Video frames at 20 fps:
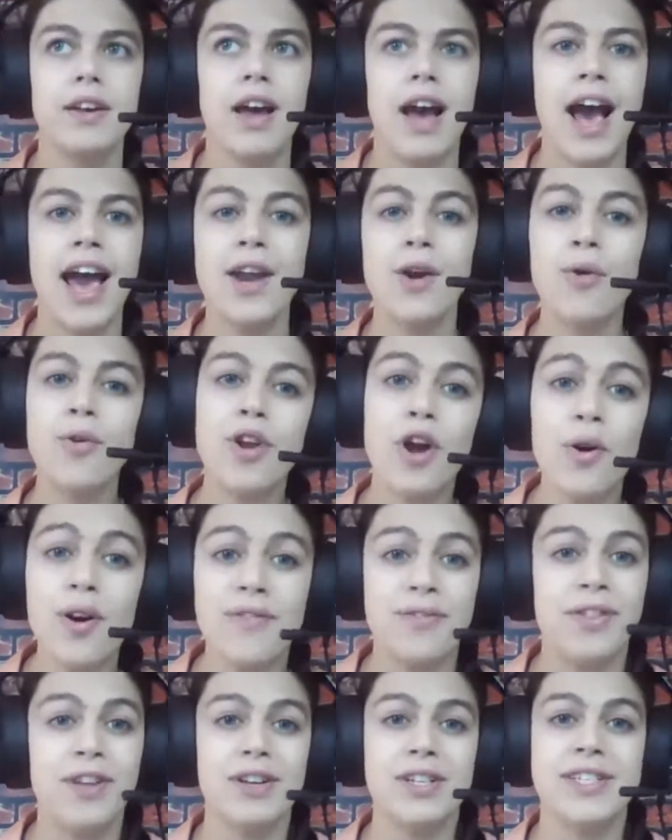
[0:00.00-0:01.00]
I don't know
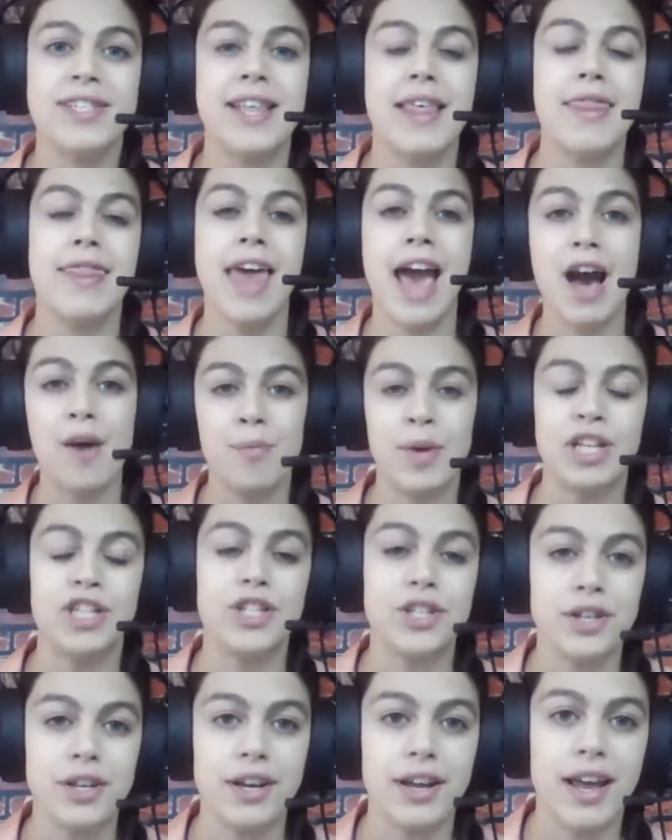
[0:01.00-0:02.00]
if there's
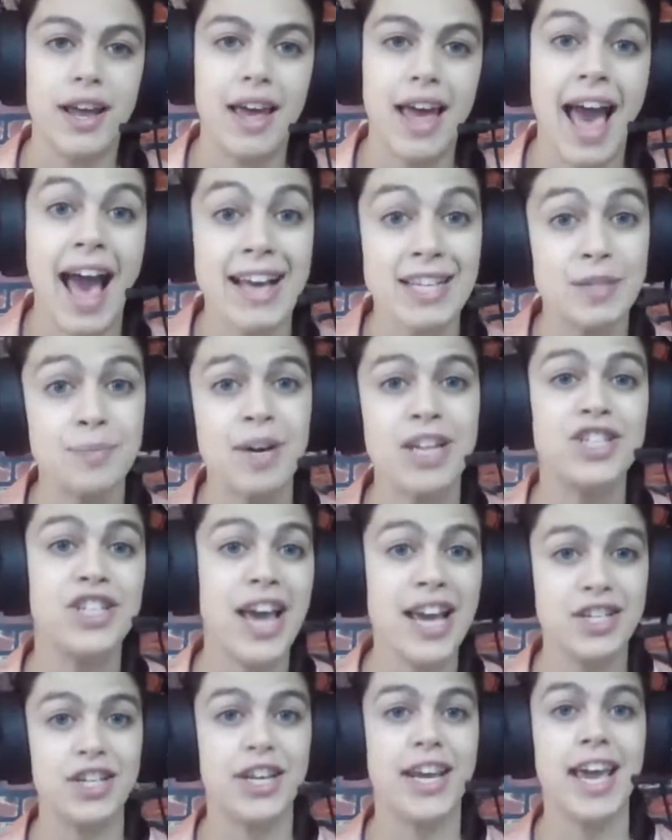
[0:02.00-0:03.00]
as much
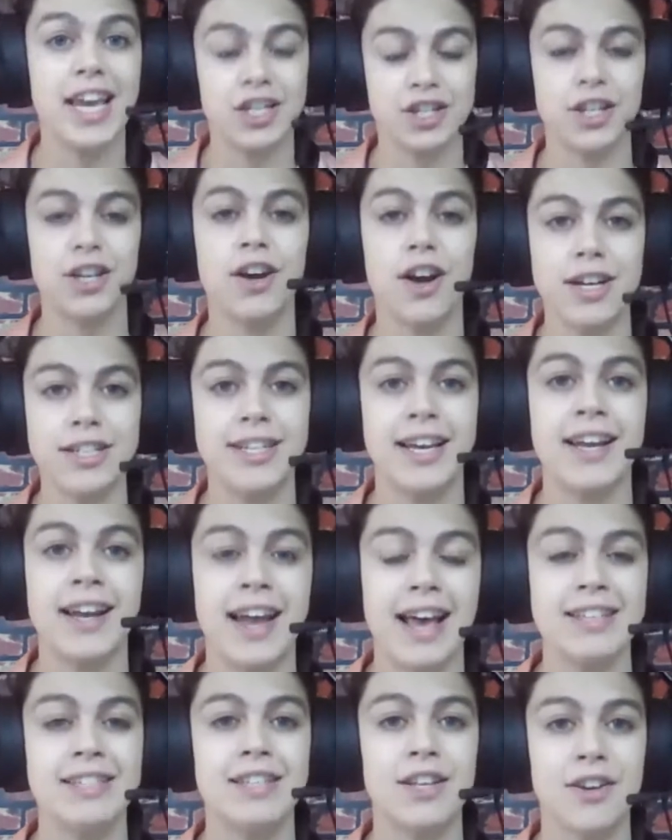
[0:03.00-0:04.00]
education content
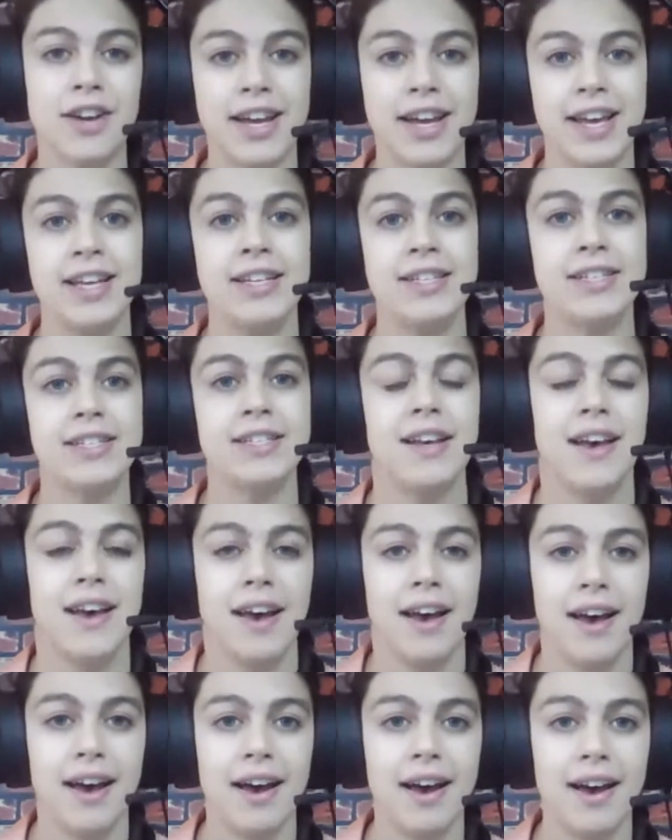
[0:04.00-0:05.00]
as there is
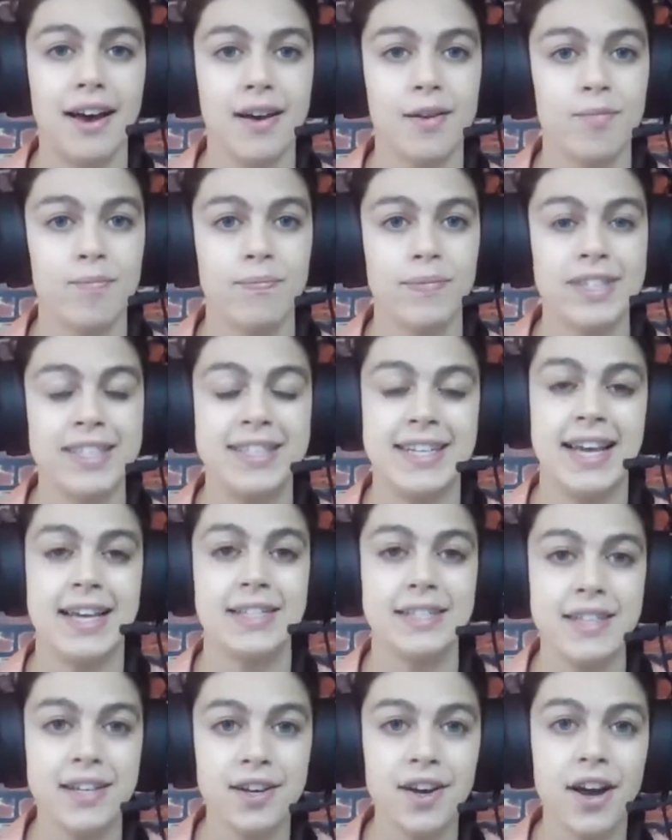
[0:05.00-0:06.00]

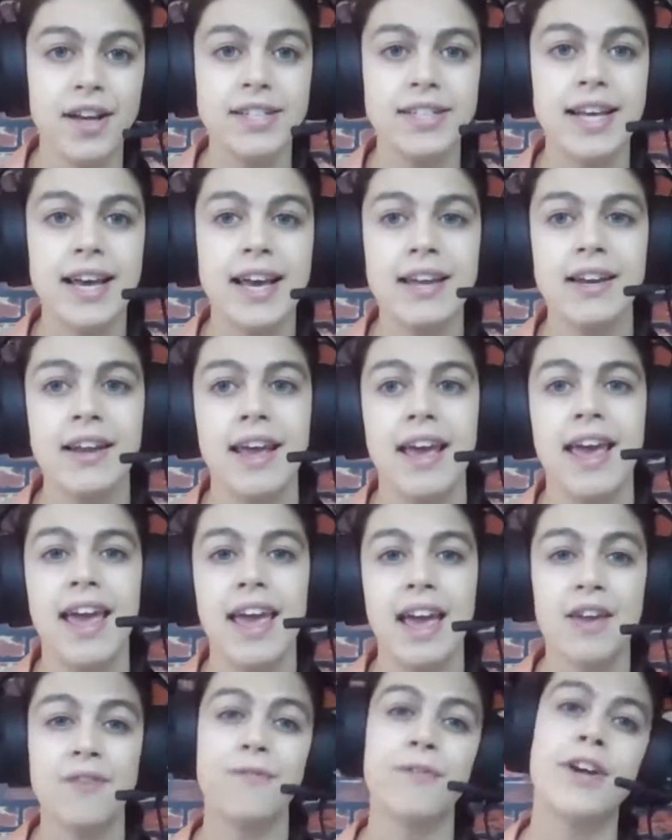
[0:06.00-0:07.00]
dancing content,
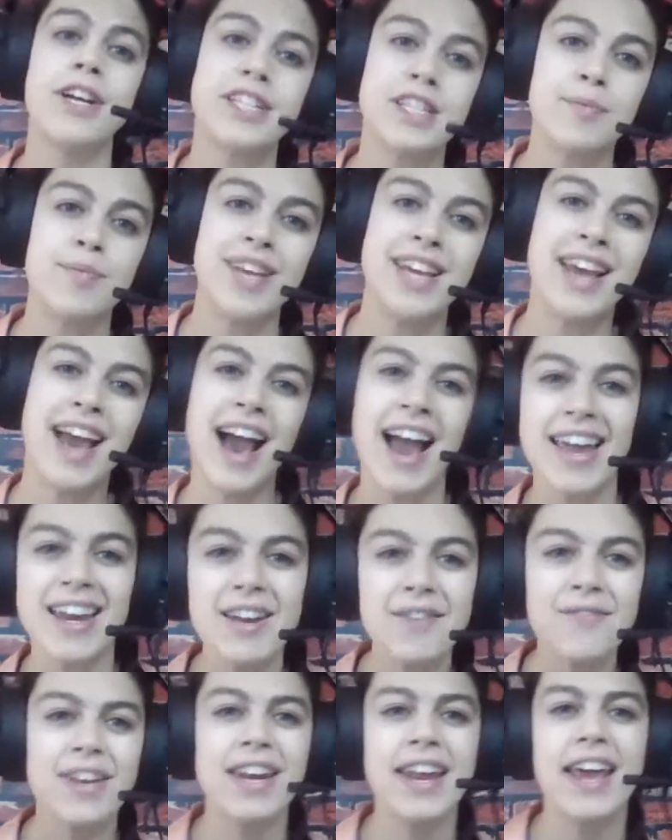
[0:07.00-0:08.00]
and for it to be
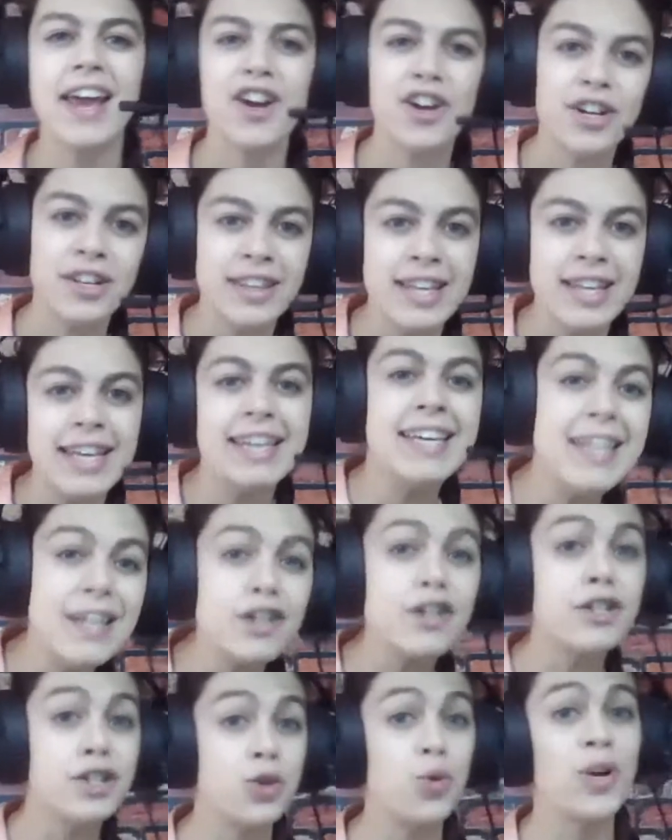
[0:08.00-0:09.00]
kind of inherently
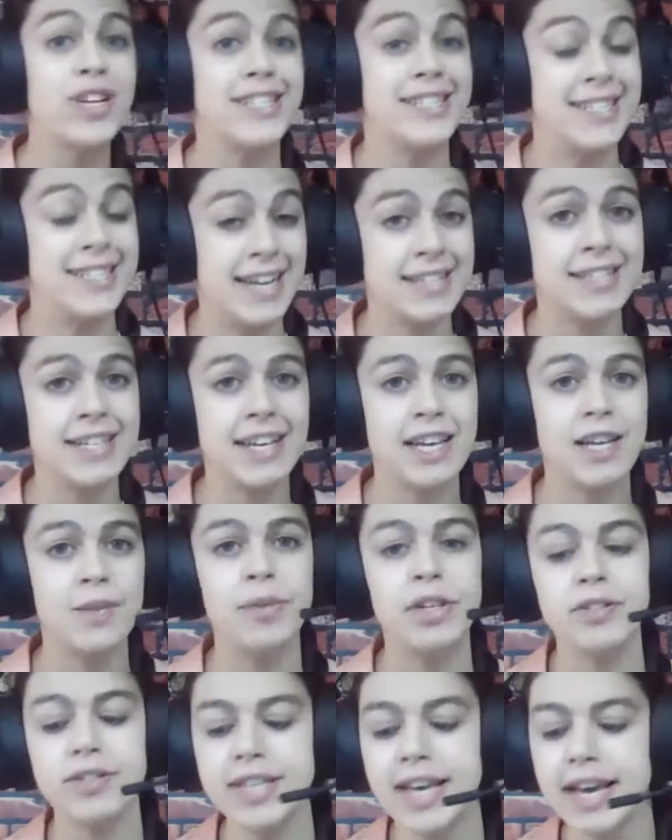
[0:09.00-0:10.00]
geared towards dancing and
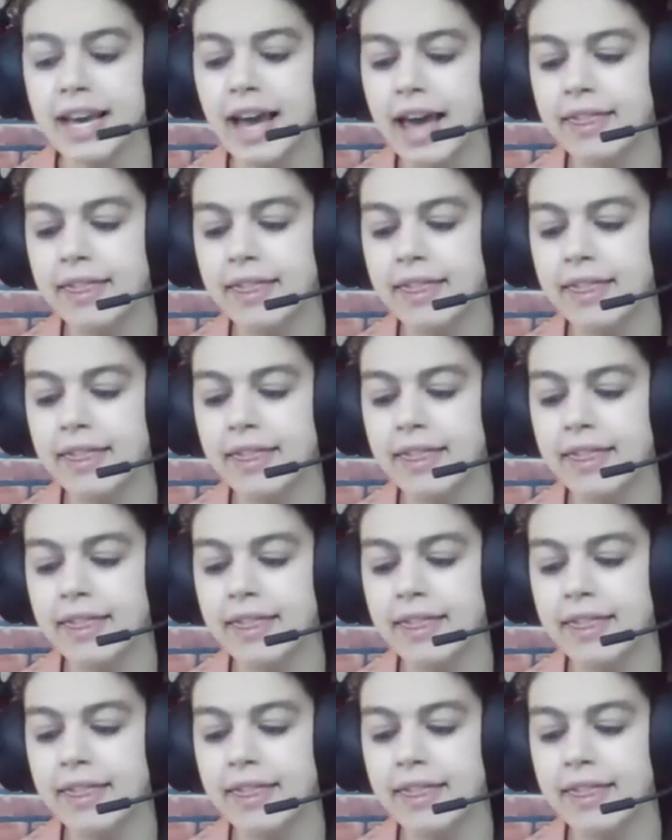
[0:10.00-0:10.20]
music.